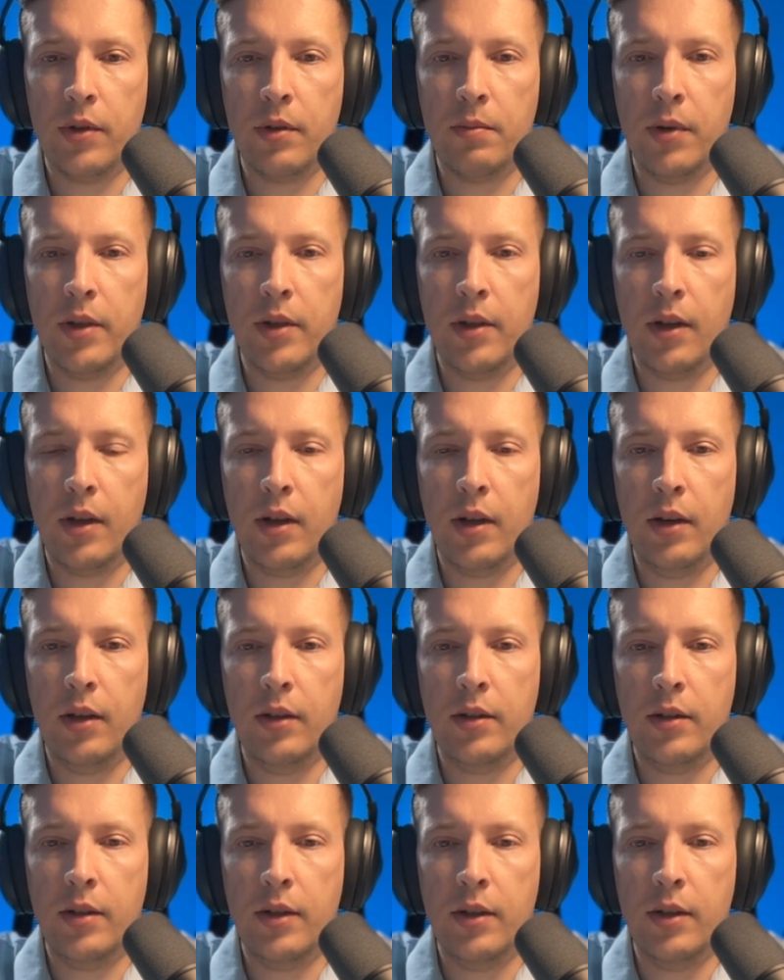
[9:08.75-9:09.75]
Basically, it
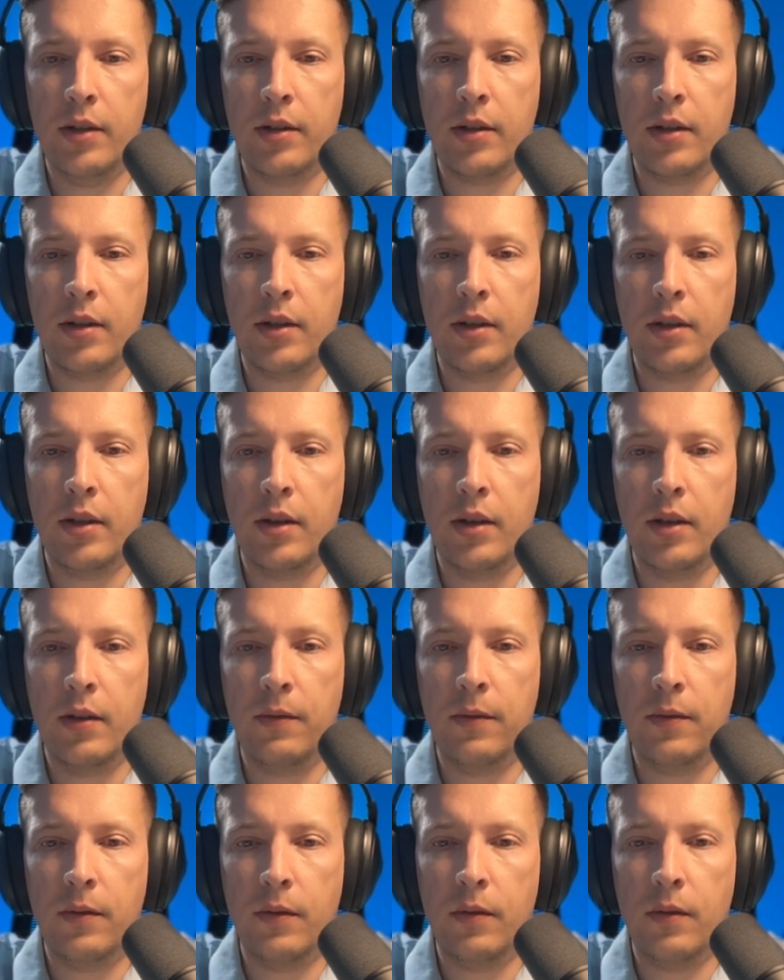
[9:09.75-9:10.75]
sees
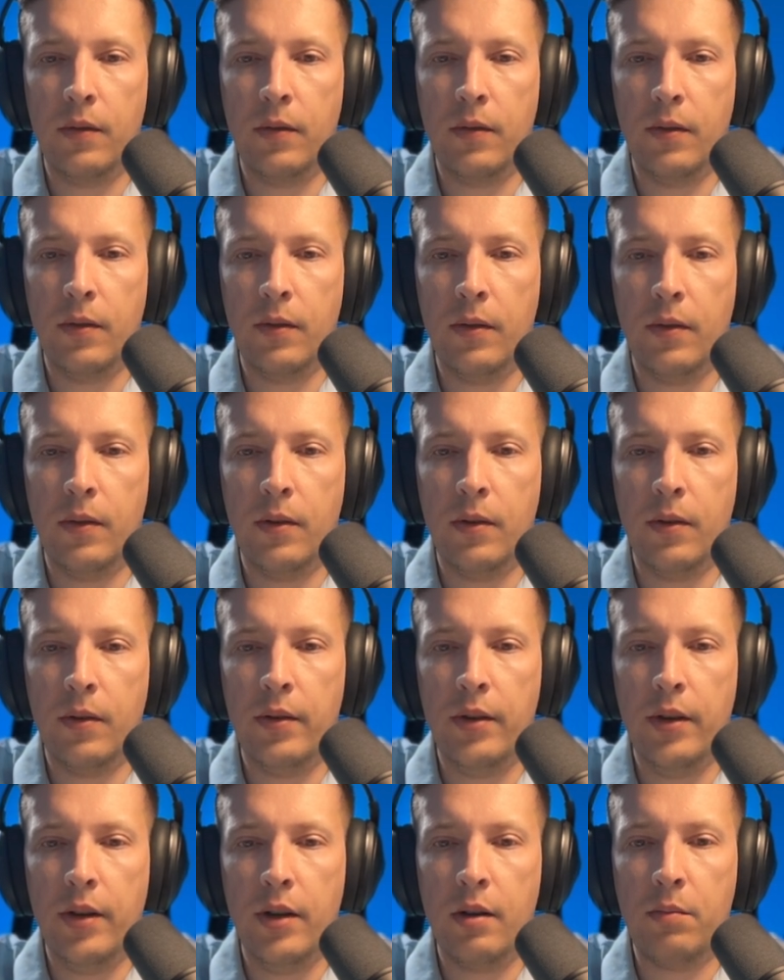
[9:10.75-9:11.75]
if a
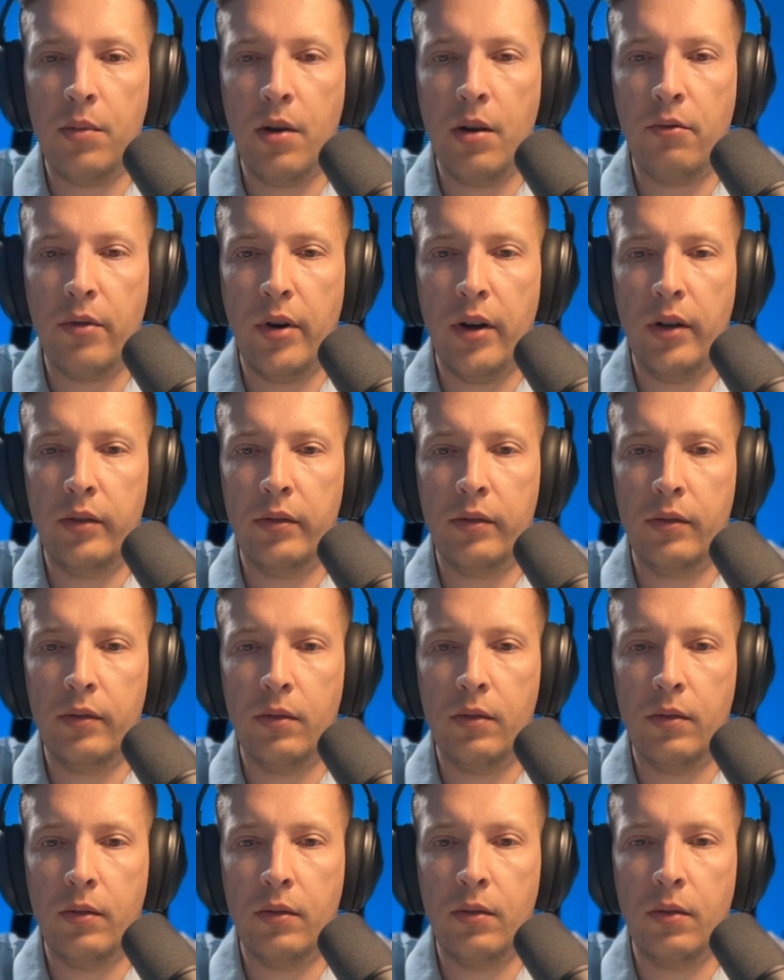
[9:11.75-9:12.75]
nearby red
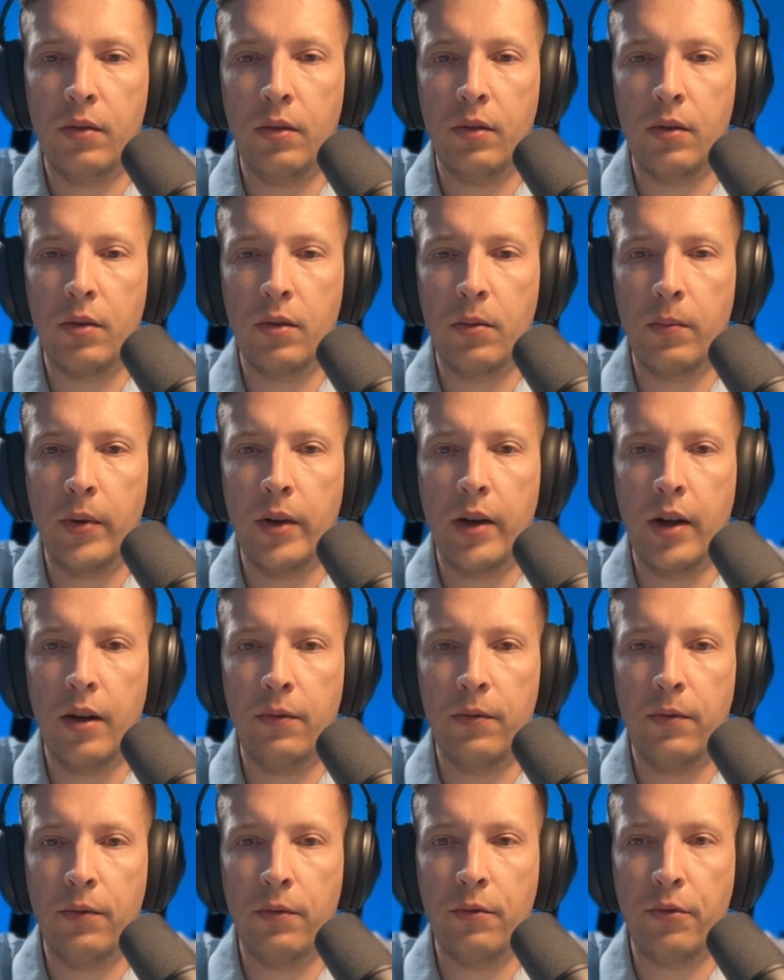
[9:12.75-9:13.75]
color we
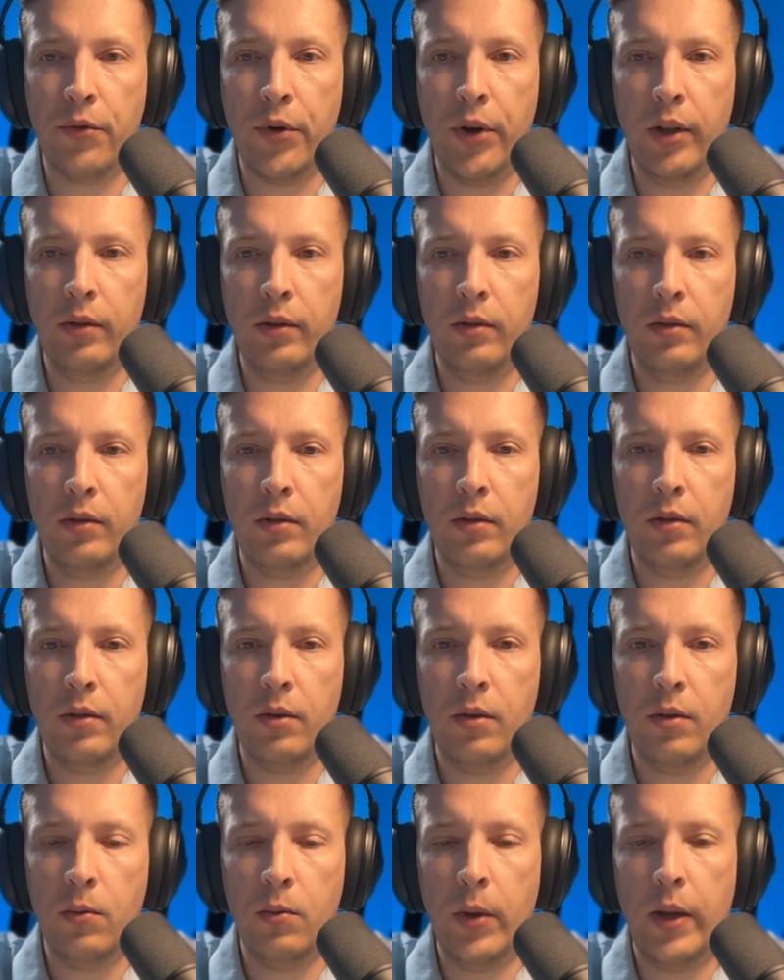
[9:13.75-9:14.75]
have green,
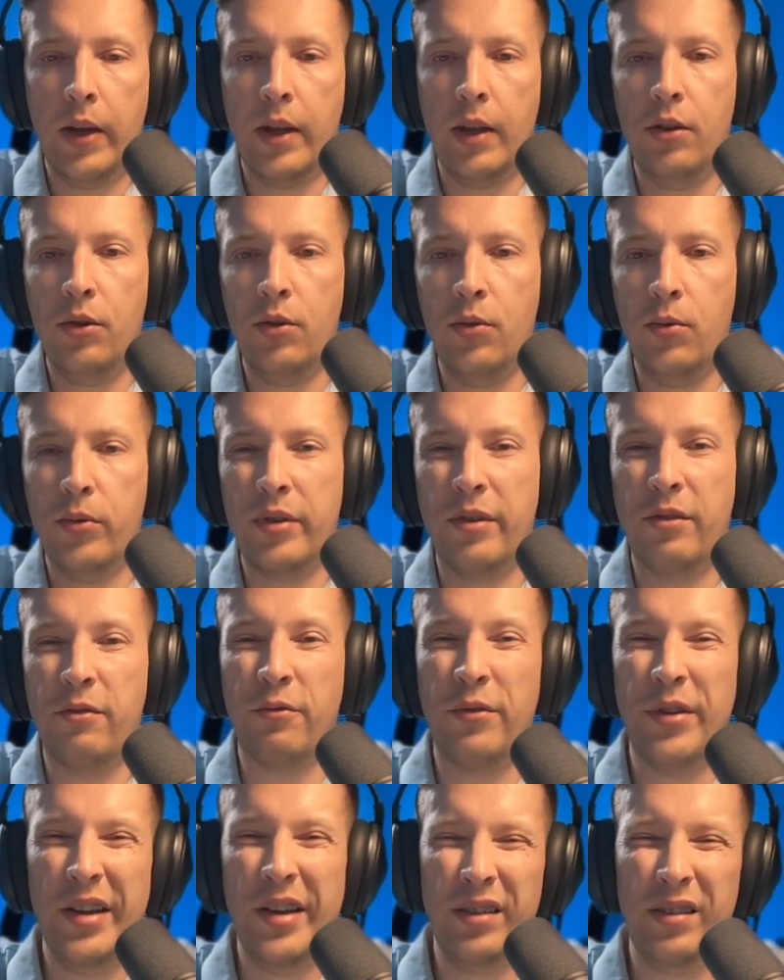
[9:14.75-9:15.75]
we can use
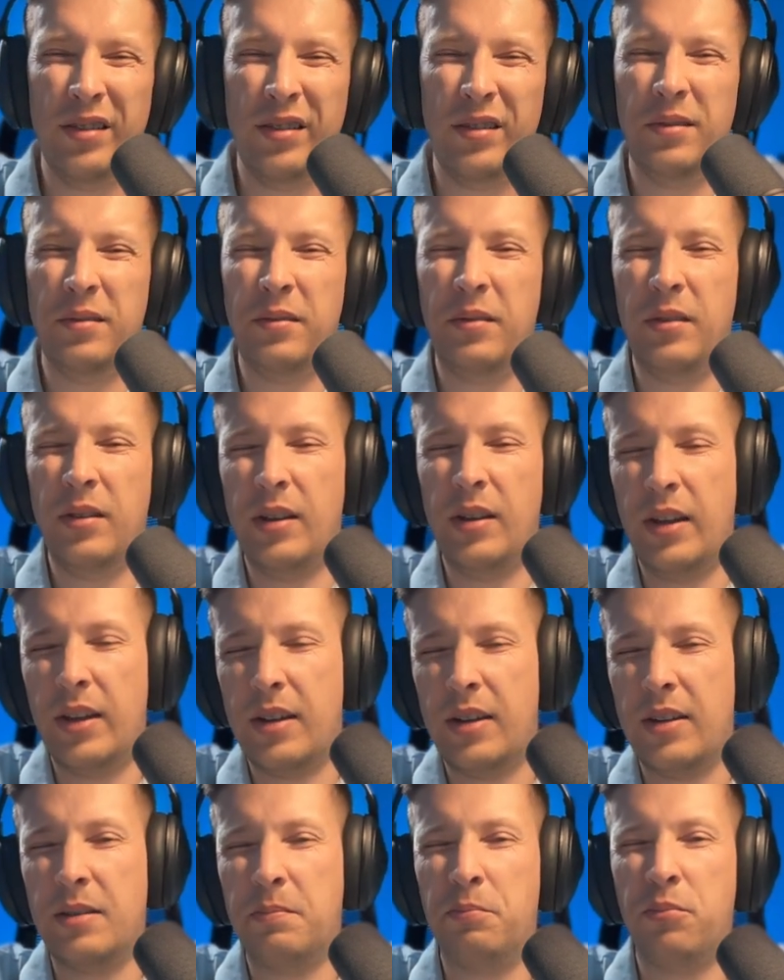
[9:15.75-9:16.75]
green like
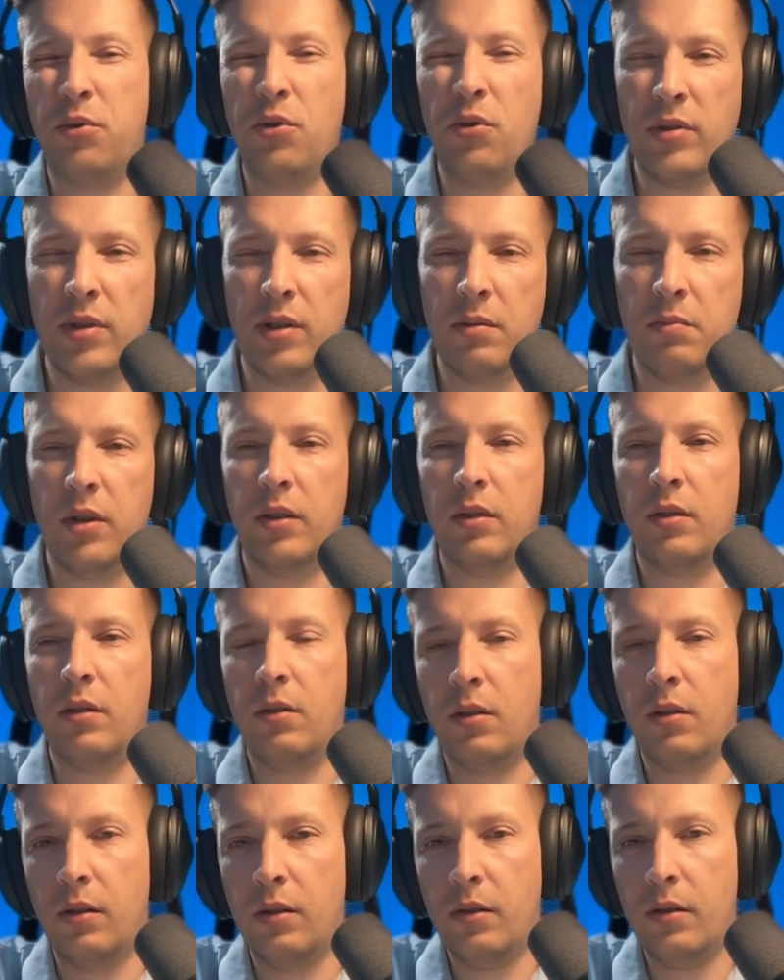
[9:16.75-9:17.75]
as proximate
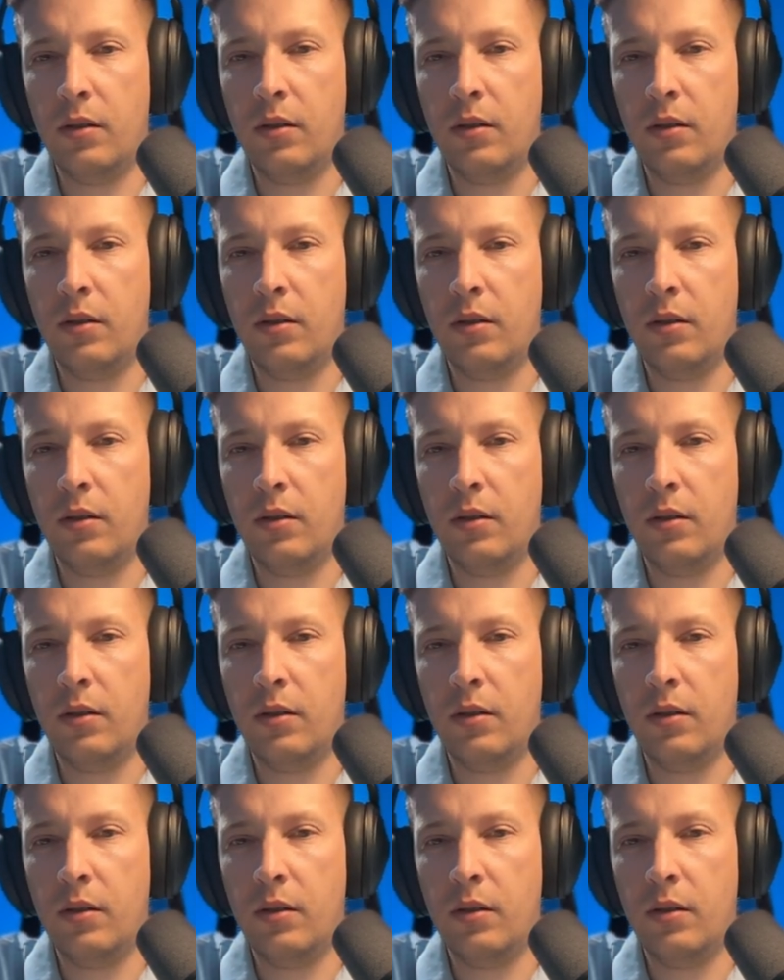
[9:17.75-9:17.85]
color